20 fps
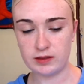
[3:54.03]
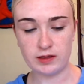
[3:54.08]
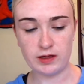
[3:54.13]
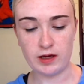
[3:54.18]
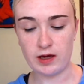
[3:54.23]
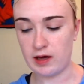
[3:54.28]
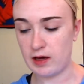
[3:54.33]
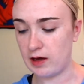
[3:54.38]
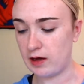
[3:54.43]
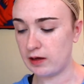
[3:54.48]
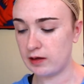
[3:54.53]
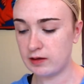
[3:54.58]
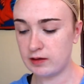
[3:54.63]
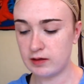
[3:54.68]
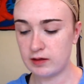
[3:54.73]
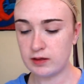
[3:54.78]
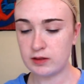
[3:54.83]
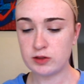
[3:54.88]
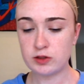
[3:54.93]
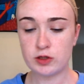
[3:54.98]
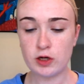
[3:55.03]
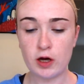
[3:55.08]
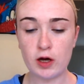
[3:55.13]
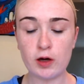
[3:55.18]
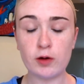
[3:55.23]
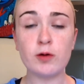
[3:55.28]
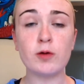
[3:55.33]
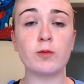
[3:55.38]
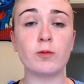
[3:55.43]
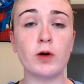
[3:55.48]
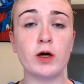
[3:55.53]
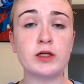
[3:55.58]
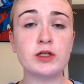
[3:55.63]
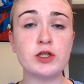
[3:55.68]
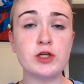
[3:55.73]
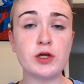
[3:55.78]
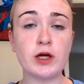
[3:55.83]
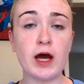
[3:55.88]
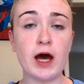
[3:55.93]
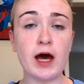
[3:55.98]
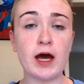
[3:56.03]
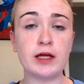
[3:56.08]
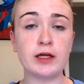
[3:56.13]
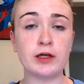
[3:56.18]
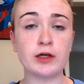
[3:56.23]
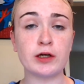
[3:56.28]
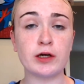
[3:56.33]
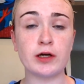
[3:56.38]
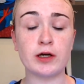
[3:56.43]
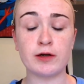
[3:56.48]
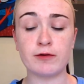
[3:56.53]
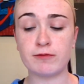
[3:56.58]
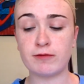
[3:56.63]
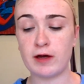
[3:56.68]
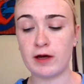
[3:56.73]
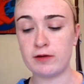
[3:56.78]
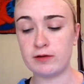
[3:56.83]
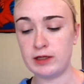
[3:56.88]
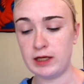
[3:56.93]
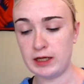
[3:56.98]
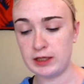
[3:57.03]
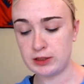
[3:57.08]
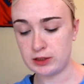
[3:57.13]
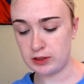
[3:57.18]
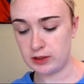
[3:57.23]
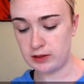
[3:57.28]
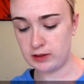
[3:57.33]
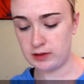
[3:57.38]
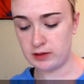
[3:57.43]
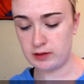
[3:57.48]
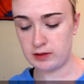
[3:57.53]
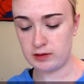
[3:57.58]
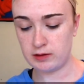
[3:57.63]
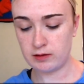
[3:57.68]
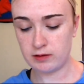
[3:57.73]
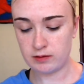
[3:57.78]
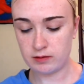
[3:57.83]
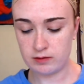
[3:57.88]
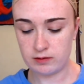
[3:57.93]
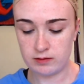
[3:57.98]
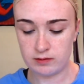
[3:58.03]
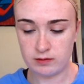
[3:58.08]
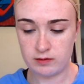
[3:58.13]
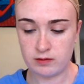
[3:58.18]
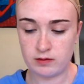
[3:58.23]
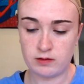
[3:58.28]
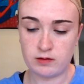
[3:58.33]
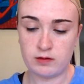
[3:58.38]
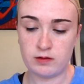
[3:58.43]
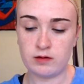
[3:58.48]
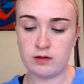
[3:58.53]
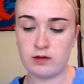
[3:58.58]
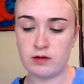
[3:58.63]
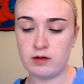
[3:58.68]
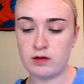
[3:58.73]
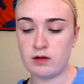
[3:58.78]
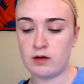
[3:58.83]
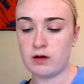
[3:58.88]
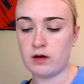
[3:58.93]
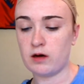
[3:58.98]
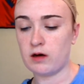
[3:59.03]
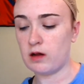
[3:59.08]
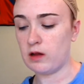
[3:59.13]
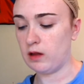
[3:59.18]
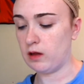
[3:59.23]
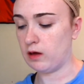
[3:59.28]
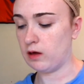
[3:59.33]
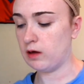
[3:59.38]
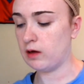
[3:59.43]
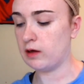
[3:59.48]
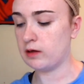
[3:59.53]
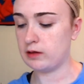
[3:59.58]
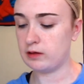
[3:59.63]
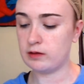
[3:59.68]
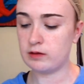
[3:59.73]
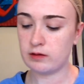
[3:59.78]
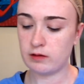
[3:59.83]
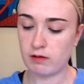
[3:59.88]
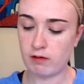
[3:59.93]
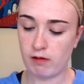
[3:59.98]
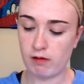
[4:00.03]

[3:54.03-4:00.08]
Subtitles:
Yeah. So once you got your foundation all on,